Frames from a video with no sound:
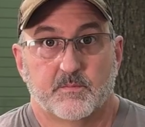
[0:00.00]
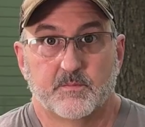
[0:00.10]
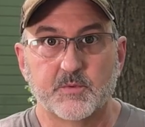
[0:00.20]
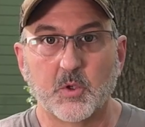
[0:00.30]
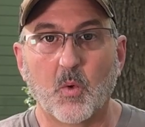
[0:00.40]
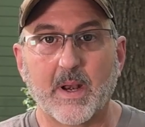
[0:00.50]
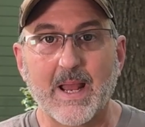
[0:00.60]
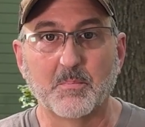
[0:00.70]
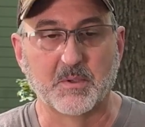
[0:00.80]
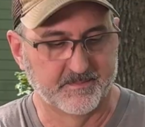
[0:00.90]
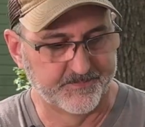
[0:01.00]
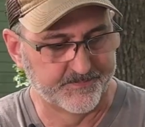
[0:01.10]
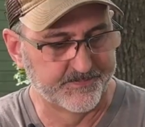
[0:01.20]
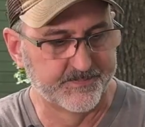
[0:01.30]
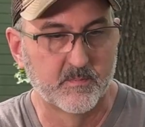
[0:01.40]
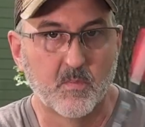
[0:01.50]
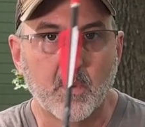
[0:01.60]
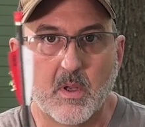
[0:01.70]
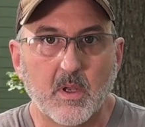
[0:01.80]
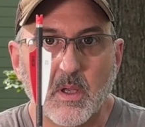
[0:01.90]
So what happened?
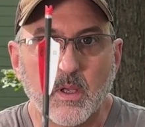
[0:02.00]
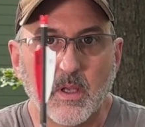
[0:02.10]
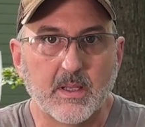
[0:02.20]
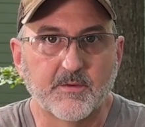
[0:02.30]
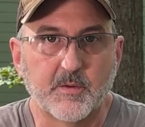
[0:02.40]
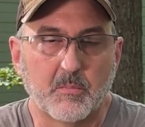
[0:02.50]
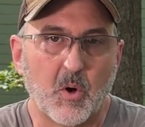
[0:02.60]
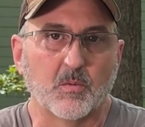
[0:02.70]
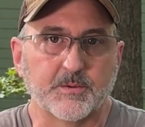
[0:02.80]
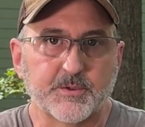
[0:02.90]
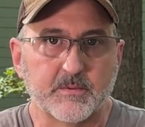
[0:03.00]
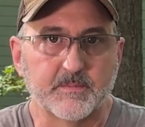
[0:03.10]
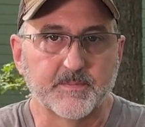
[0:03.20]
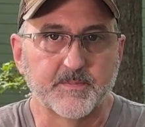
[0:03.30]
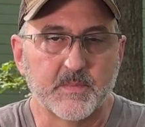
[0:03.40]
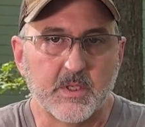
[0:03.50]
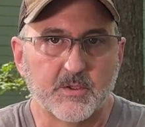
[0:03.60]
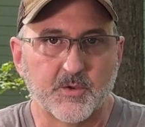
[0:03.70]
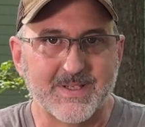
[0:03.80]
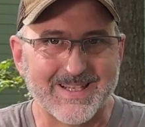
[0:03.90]
It's the bolts.
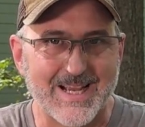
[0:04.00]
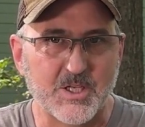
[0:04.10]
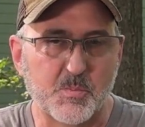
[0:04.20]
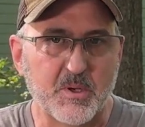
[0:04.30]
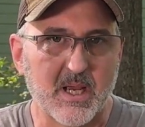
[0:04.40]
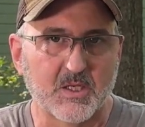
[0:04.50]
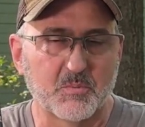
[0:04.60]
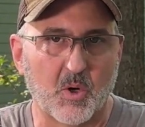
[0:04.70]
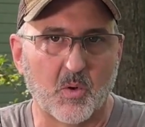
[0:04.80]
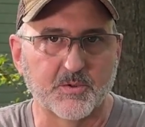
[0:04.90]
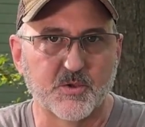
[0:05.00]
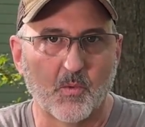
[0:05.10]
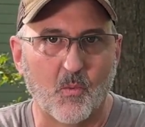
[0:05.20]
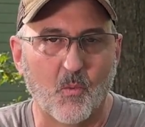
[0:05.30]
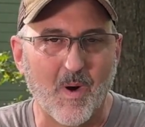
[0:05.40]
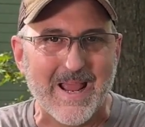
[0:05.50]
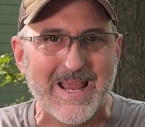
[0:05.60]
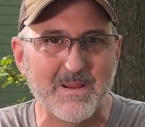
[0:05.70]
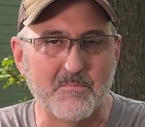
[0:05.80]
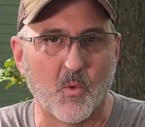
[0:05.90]
So these HPX bolts
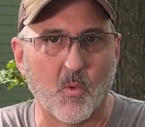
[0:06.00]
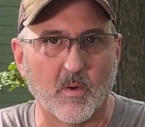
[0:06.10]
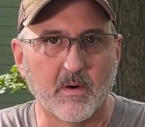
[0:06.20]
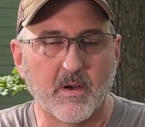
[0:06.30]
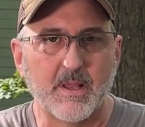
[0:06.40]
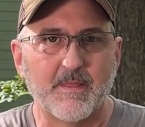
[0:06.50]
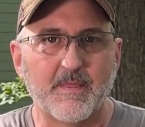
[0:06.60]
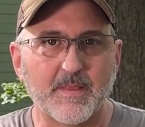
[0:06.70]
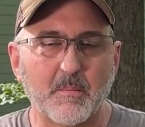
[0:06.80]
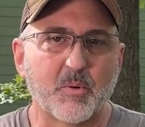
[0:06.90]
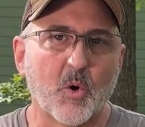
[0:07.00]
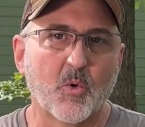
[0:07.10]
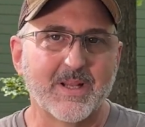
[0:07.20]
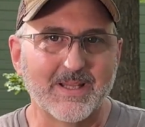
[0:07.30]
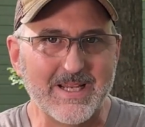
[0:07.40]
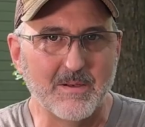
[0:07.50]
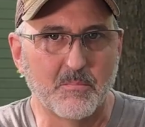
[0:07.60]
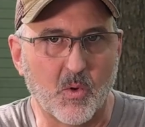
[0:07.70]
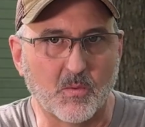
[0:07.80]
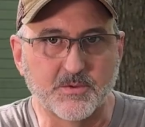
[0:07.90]
weigh more than the Pro Elite
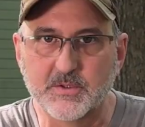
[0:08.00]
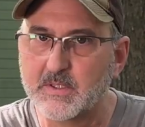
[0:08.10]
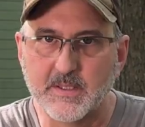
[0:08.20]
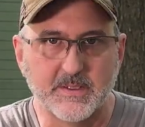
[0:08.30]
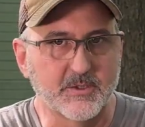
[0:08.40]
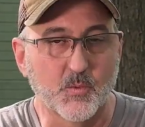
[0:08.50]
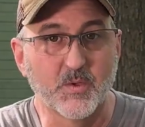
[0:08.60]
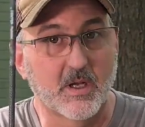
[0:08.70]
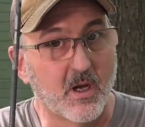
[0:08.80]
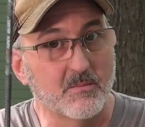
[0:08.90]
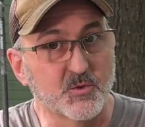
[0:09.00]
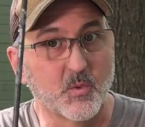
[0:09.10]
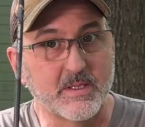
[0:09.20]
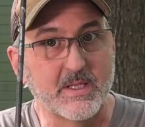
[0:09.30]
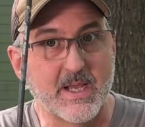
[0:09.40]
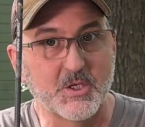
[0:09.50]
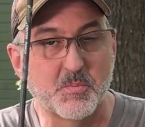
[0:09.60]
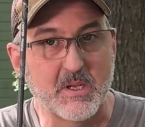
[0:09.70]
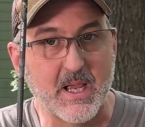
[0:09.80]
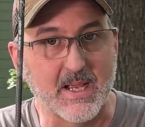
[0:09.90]
bolts. This one comes with the
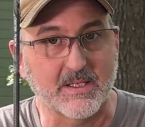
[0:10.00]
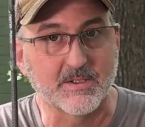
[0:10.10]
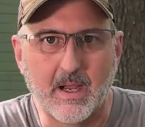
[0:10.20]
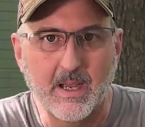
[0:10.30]
HPX.